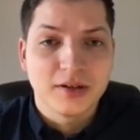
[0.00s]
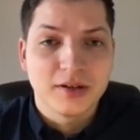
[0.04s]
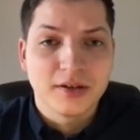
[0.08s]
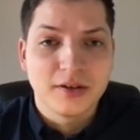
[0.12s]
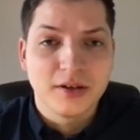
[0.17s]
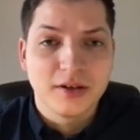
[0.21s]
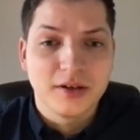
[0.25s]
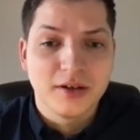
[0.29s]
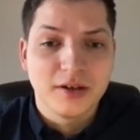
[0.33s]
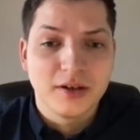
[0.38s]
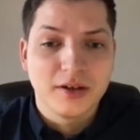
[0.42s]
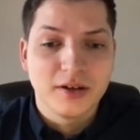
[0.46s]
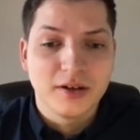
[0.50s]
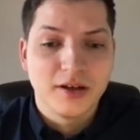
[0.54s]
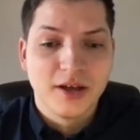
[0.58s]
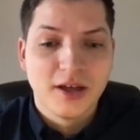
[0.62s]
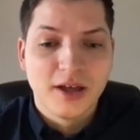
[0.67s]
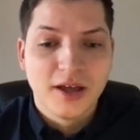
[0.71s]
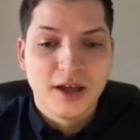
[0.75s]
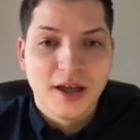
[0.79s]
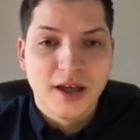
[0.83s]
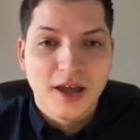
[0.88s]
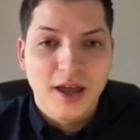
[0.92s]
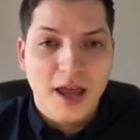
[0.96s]

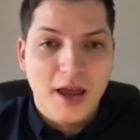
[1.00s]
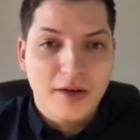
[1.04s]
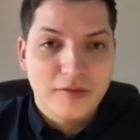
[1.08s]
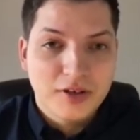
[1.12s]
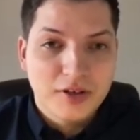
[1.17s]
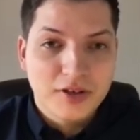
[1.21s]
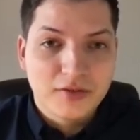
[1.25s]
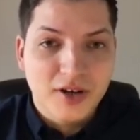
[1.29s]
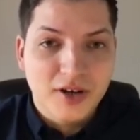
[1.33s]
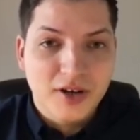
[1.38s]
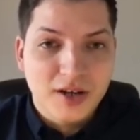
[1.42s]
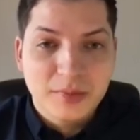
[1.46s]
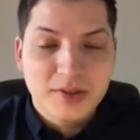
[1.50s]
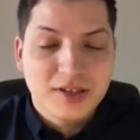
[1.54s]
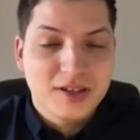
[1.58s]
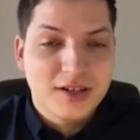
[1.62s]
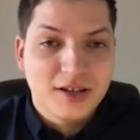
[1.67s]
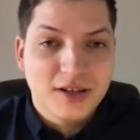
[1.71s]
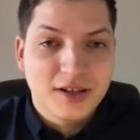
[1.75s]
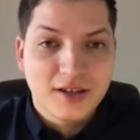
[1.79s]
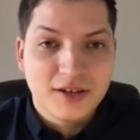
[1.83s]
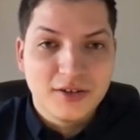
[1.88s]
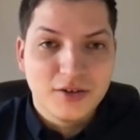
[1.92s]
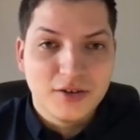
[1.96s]
Every grandma
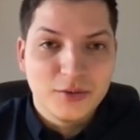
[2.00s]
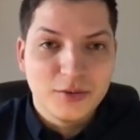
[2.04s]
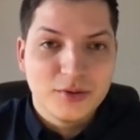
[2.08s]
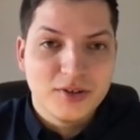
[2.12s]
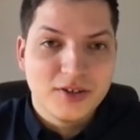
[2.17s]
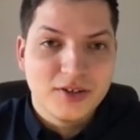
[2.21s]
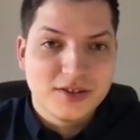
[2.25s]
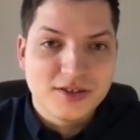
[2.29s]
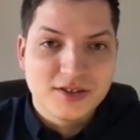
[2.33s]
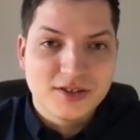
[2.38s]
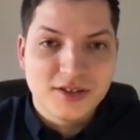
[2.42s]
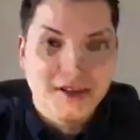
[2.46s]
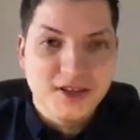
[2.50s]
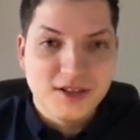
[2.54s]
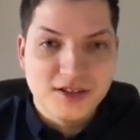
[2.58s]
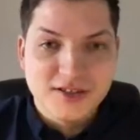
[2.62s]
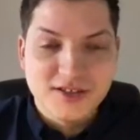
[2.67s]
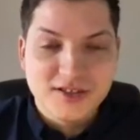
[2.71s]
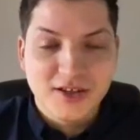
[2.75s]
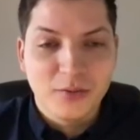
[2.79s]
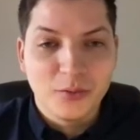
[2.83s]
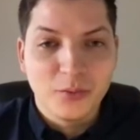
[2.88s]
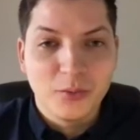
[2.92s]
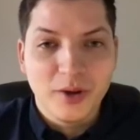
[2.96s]
that I know is in
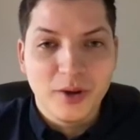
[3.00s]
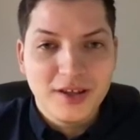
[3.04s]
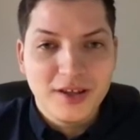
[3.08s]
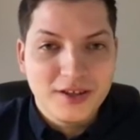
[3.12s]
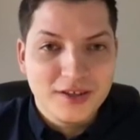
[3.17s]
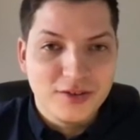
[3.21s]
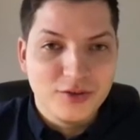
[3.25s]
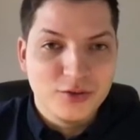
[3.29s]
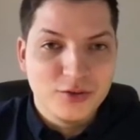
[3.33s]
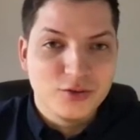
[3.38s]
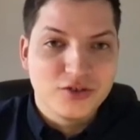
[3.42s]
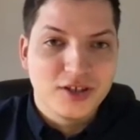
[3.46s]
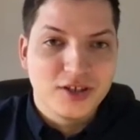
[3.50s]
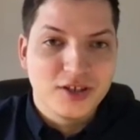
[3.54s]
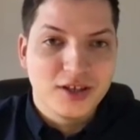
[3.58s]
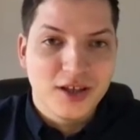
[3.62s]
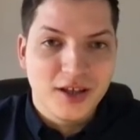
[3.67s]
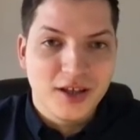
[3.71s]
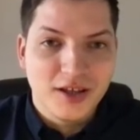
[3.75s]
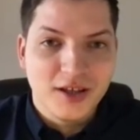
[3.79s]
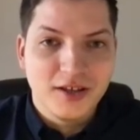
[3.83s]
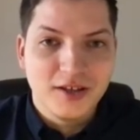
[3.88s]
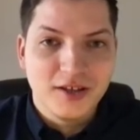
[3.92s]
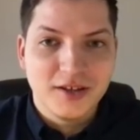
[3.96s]
some way using
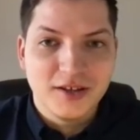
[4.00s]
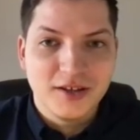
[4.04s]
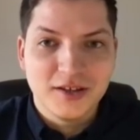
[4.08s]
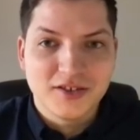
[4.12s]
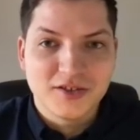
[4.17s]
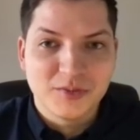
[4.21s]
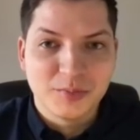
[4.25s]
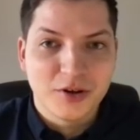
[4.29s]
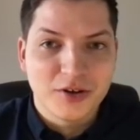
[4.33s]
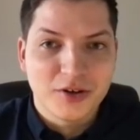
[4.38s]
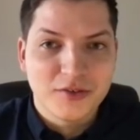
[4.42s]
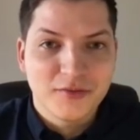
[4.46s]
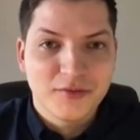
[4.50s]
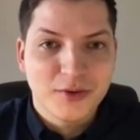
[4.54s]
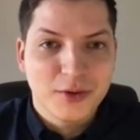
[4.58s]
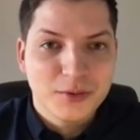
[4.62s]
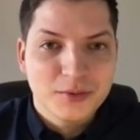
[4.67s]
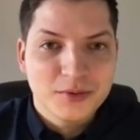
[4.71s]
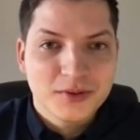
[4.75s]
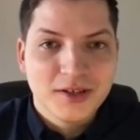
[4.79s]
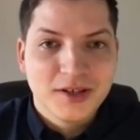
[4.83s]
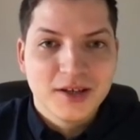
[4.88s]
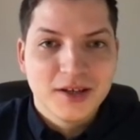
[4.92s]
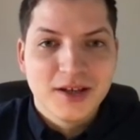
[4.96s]
a
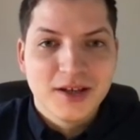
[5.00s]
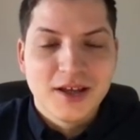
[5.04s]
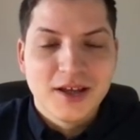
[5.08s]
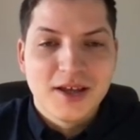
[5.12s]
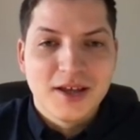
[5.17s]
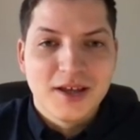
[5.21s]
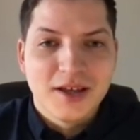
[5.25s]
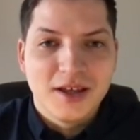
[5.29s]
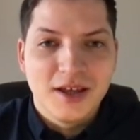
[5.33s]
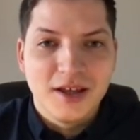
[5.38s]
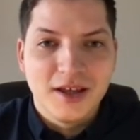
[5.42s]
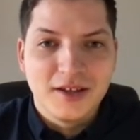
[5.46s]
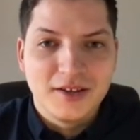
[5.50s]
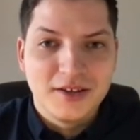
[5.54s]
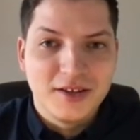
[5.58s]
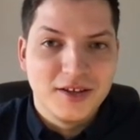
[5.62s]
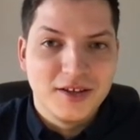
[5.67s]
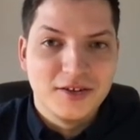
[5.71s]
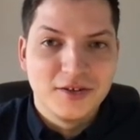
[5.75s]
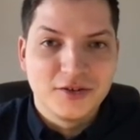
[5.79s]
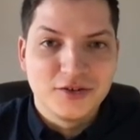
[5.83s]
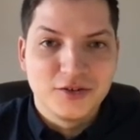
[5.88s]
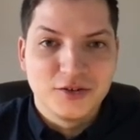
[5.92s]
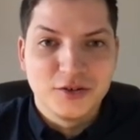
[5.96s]
smartphone,
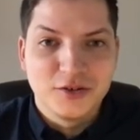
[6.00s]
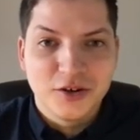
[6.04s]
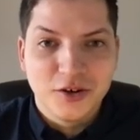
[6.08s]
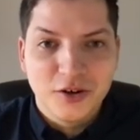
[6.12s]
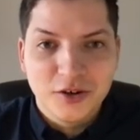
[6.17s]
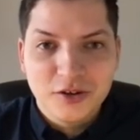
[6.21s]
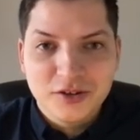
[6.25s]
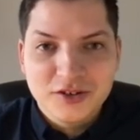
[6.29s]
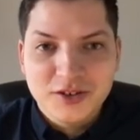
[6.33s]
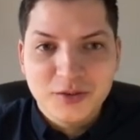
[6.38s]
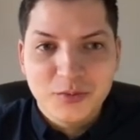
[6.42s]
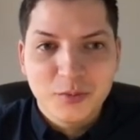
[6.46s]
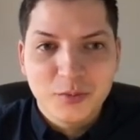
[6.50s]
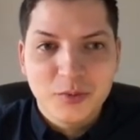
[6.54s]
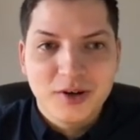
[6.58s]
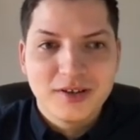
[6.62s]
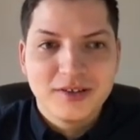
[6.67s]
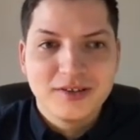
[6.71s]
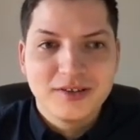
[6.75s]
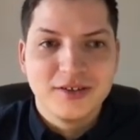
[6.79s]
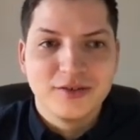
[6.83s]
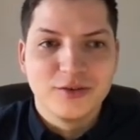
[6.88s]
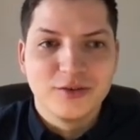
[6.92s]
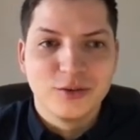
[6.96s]
either to call
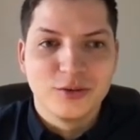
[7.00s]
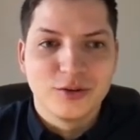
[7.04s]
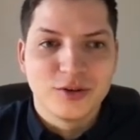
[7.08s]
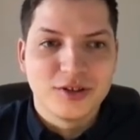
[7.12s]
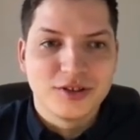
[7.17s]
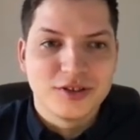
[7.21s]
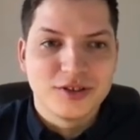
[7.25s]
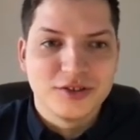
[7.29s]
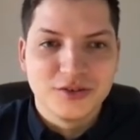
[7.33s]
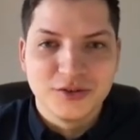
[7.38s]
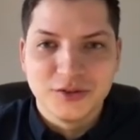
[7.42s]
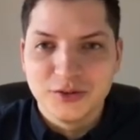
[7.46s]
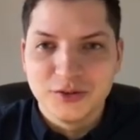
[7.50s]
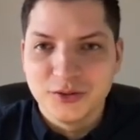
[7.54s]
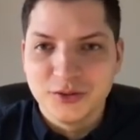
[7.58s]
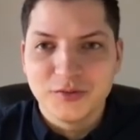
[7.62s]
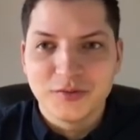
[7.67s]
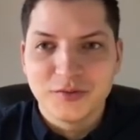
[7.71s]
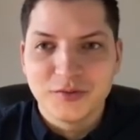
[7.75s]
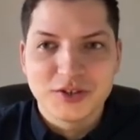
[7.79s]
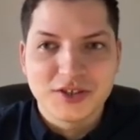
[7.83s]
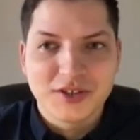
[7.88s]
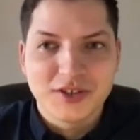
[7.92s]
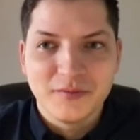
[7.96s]
someone or to look
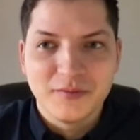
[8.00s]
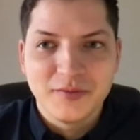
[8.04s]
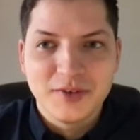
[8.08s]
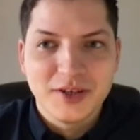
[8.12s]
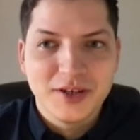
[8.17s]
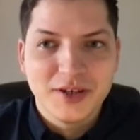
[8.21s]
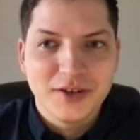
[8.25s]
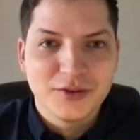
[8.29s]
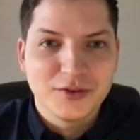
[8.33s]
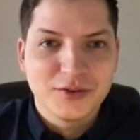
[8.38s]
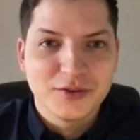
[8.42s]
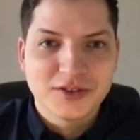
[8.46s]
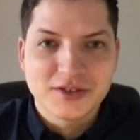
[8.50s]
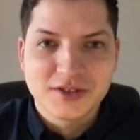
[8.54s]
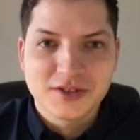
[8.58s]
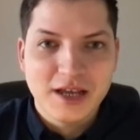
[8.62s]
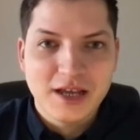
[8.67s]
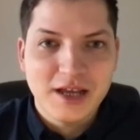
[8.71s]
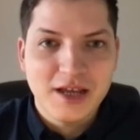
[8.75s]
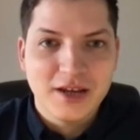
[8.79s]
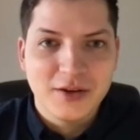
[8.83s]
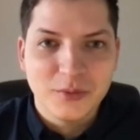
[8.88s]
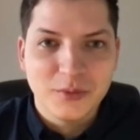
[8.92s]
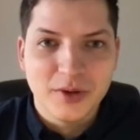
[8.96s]
for some videos.
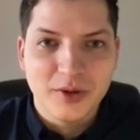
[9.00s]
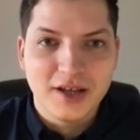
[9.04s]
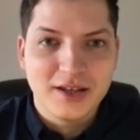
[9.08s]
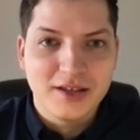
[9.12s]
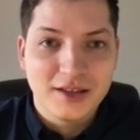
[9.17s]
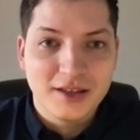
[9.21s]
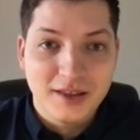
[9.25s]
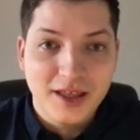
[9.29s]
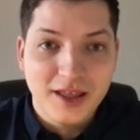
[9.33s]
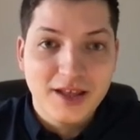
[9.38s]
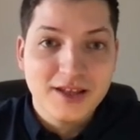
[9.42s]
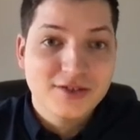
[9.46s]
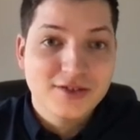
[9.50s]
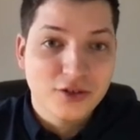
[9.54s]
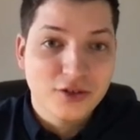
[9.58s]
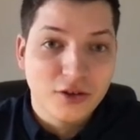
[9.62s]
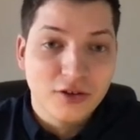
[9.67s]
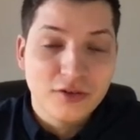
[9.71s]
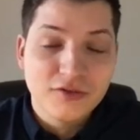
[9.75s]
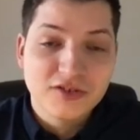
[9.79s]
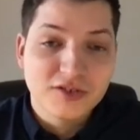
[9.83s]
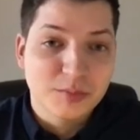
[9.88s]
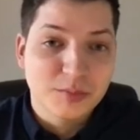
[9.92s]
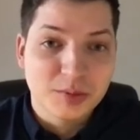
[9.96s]
Anyway, that
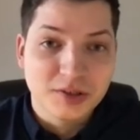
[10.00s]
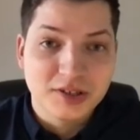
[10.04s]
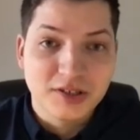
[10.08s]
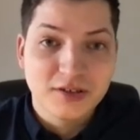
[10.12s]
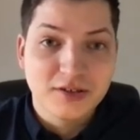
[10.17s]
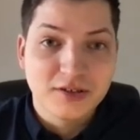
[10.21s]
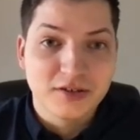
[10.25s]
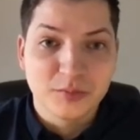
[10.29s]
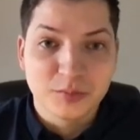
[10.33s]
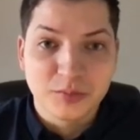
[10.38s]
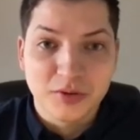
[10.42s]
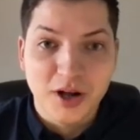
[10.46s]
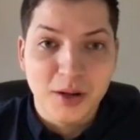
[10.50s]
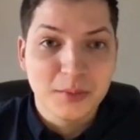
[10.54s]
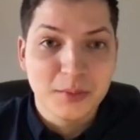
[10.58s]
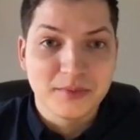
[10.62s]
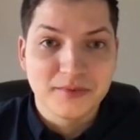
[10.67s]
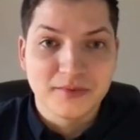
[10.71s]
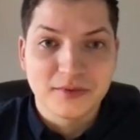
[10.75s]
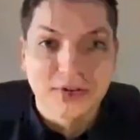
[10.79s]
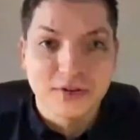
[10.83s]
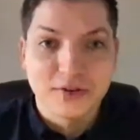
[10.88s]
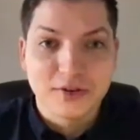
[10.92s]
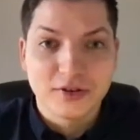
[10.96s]
solves a particular problem
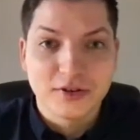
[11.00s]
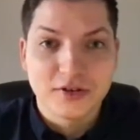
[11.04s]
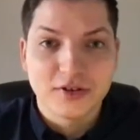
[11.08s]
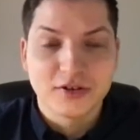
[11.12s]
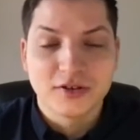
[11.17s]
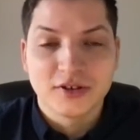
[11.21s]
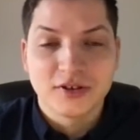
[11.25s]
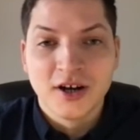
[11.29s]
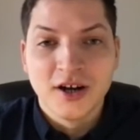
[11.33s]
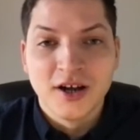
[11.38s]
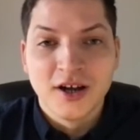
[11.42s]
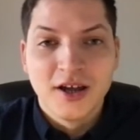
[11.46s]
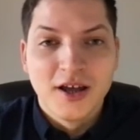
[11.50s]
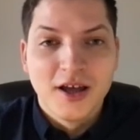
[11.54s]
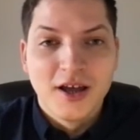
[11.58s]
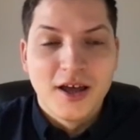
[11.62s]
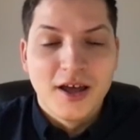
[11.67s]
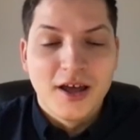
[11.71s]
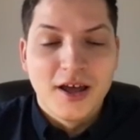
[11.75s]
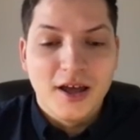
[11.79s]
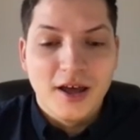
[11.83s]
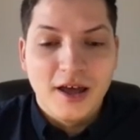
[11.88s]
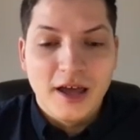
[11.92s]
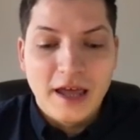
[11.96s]
for her,
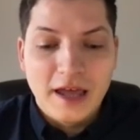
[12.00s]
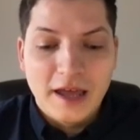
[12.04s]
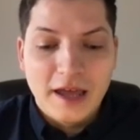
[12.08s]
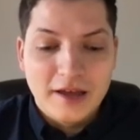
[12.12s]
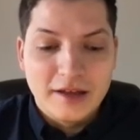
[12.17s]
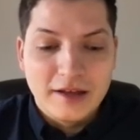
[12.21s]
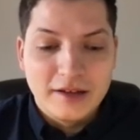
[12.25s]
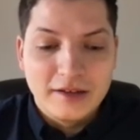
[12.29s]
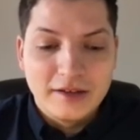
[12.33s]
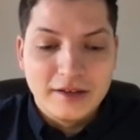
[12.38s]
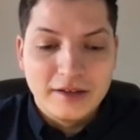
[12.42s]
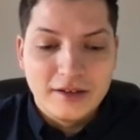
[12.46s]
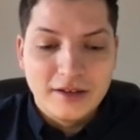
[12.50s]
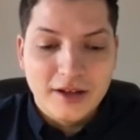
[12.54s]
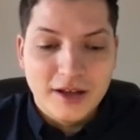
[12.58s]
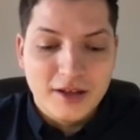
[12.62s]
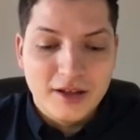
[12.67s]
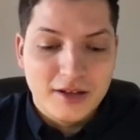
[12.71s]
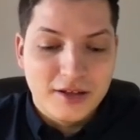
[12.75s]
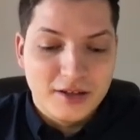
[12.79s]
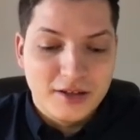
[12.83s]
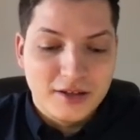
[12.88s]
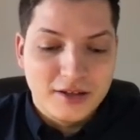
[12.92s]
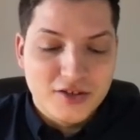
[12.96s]

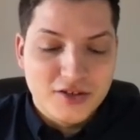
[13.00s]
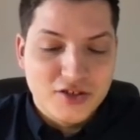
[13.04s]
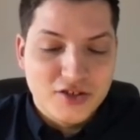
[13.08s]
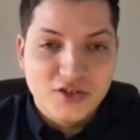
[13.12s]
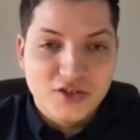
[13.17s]
and she's